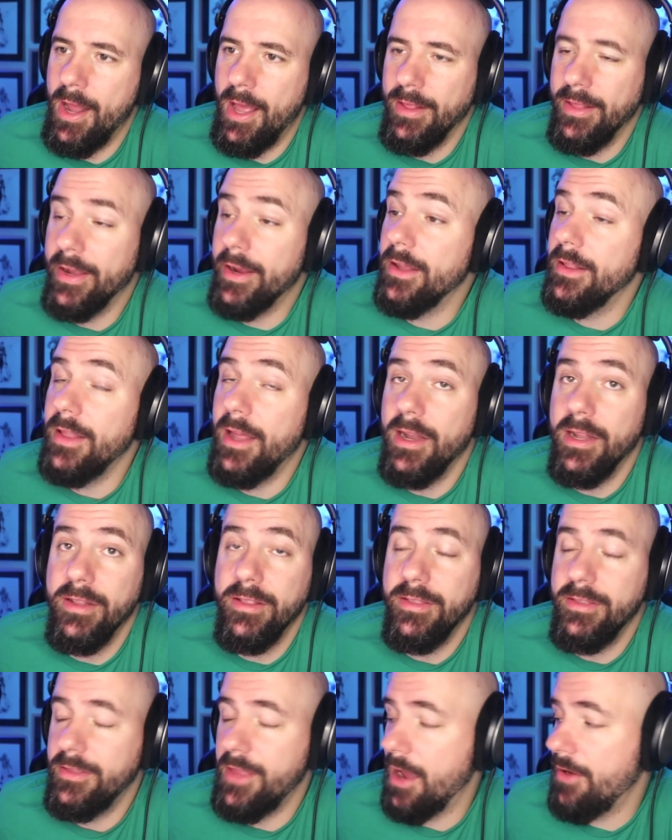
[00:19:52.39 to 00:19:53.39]
I like a lot
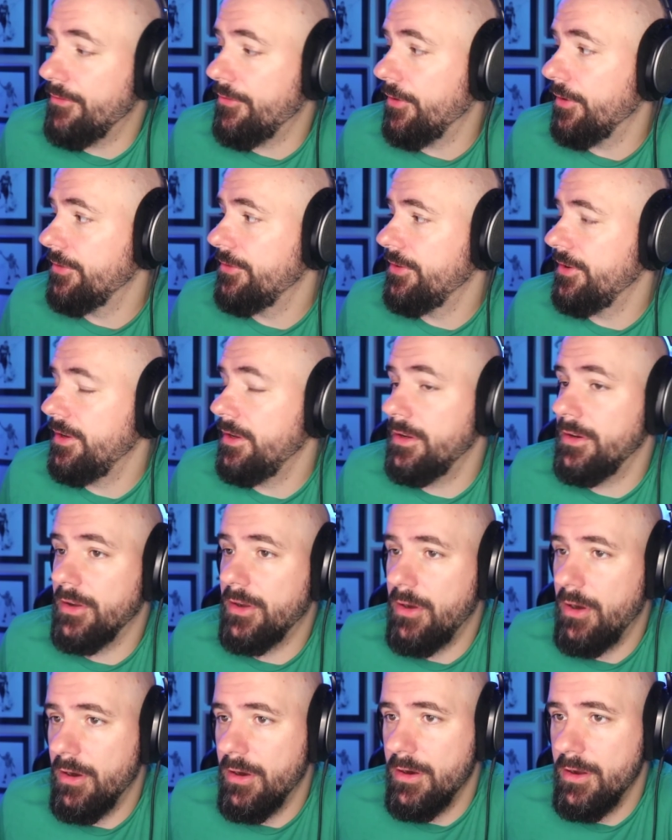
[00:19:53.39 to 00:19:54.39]
of diversity in the
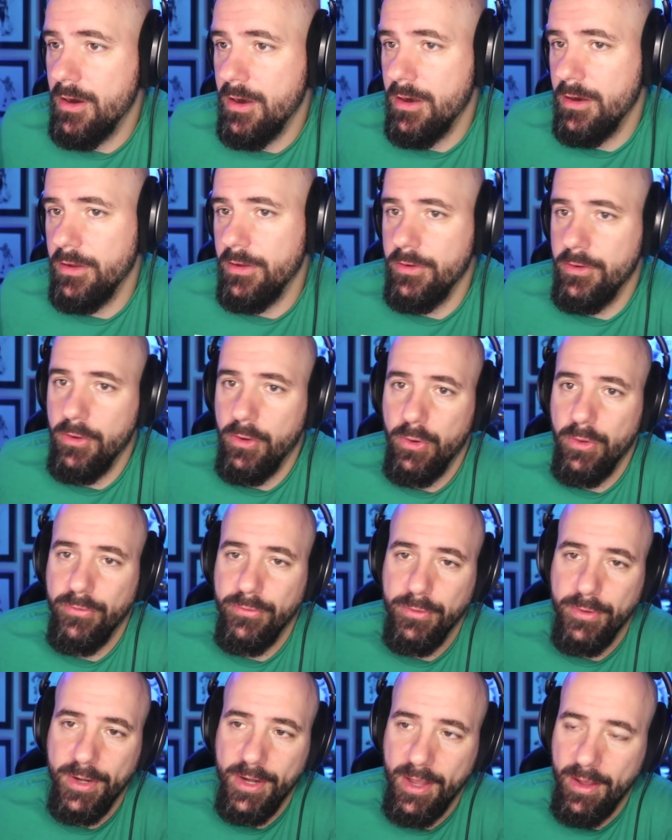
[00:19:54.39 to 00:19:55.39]
card art. You know, if
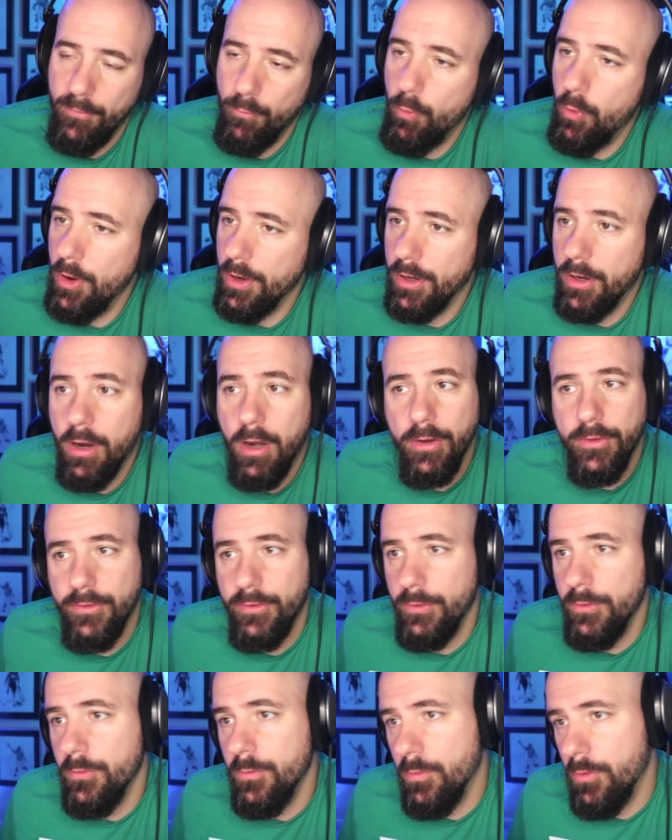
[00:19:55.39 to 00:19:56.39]
you can have one
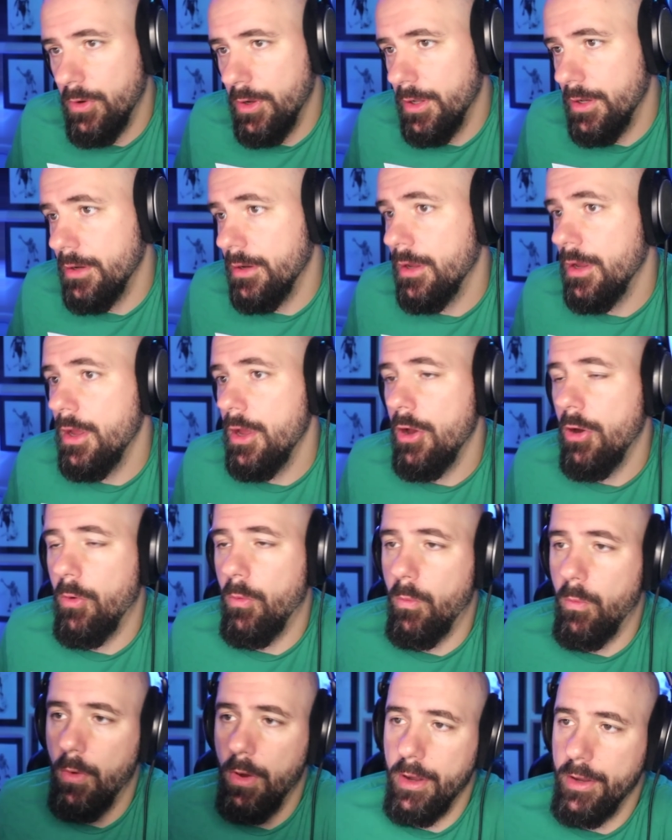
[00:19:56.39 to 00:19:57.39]
cartoon one,
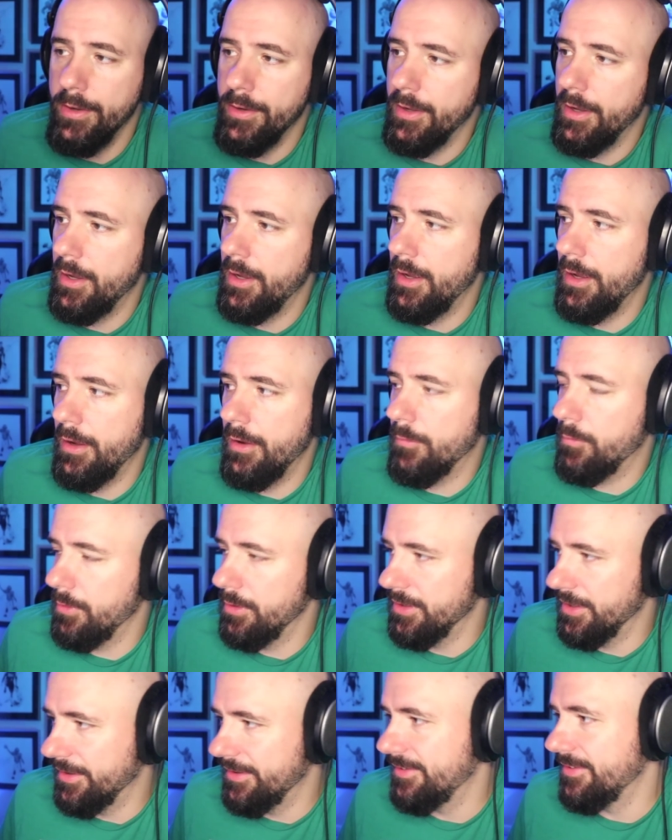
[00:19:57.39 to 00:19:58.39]
one uh,
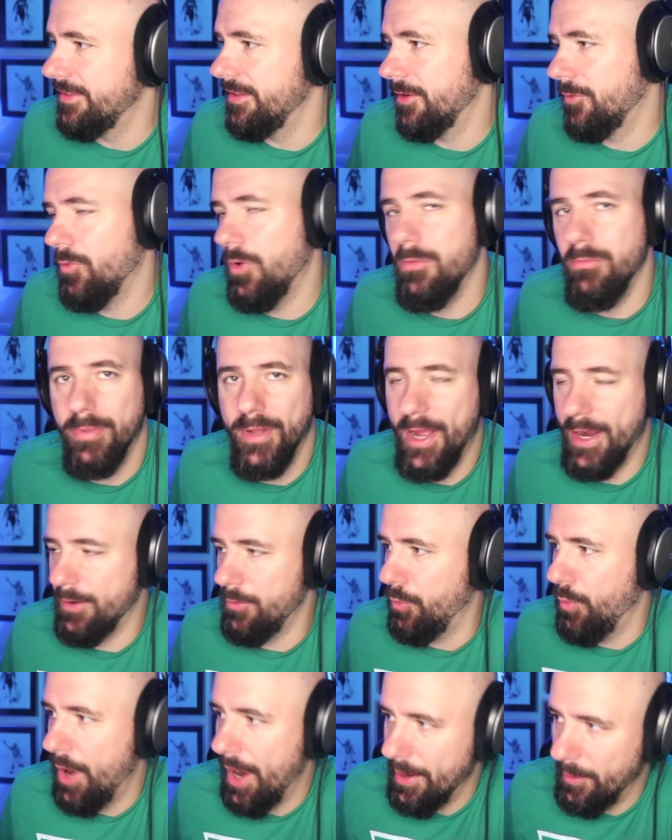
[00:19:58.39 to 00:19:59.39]
realistic, one black
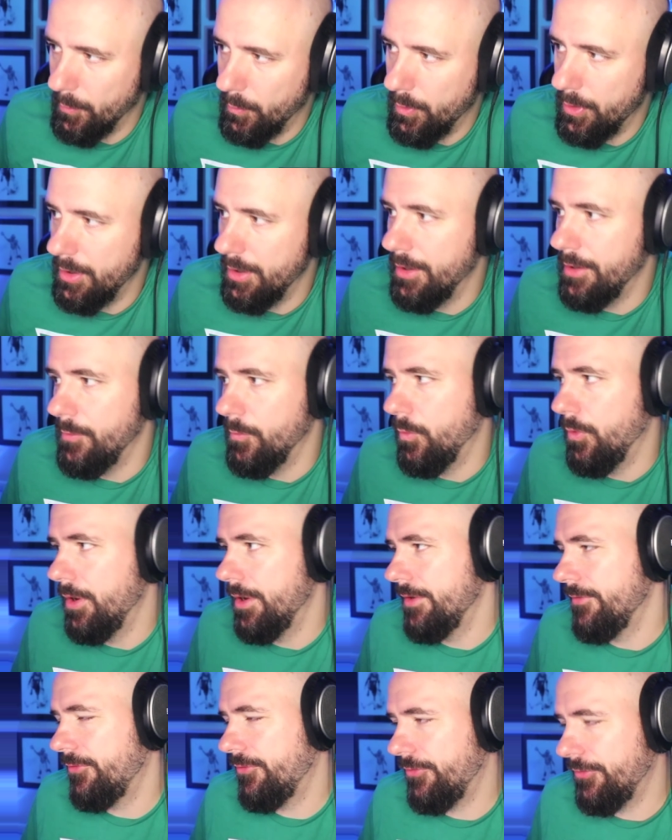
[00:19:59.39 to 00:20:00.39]
and white one,
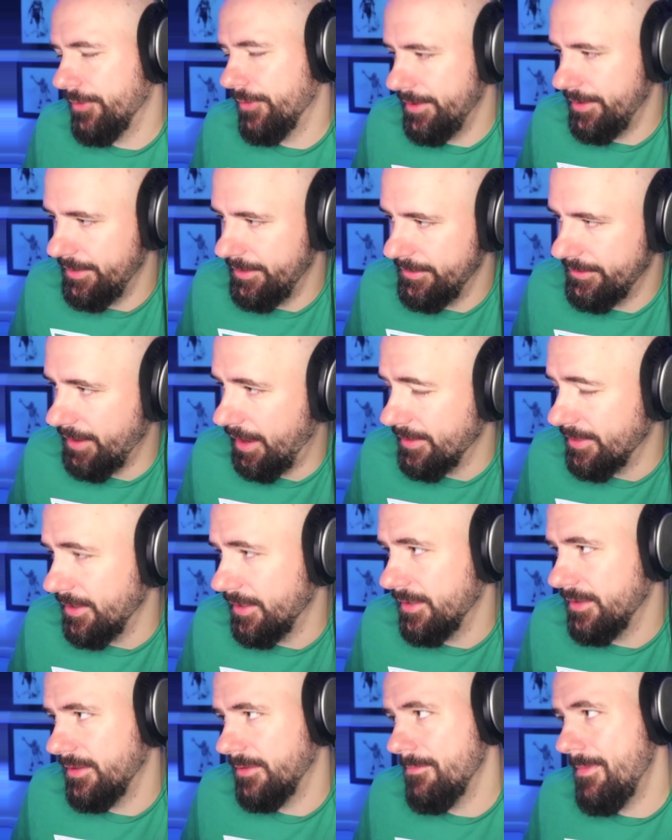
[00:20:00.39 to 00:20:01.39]
one freeze. I
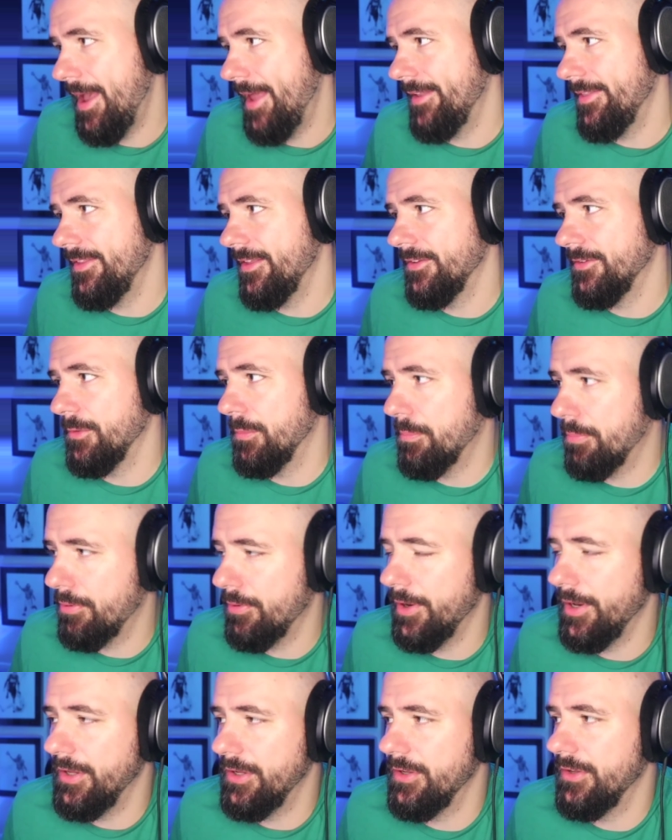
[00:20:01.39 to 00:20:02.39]
think Madden does a
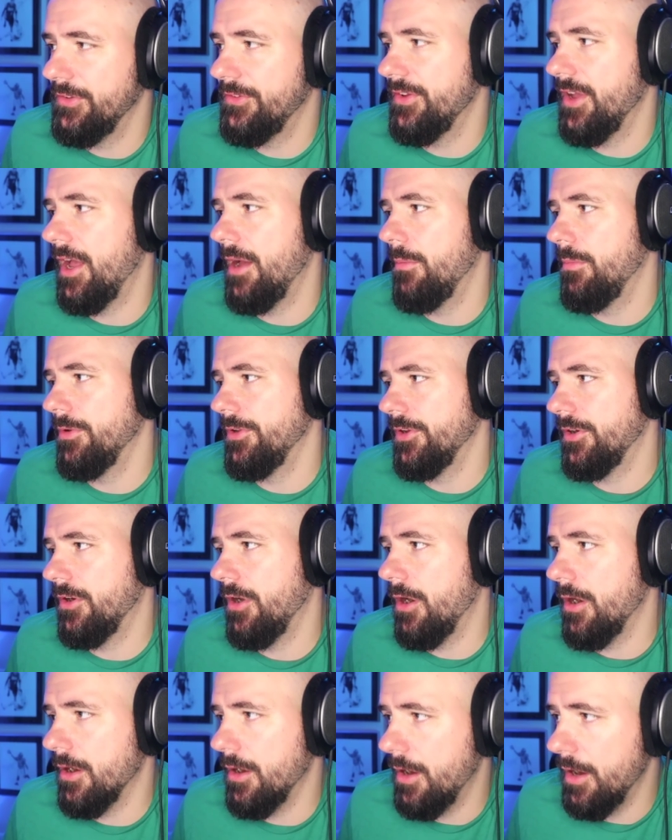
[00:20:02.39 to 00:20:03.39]
pretty good job with the
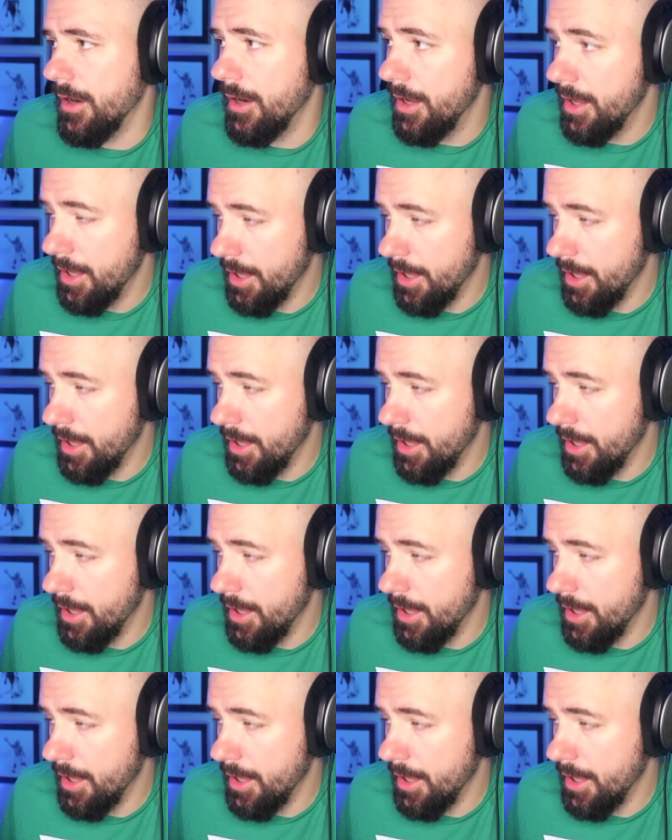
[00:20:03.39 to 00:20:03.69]
card art.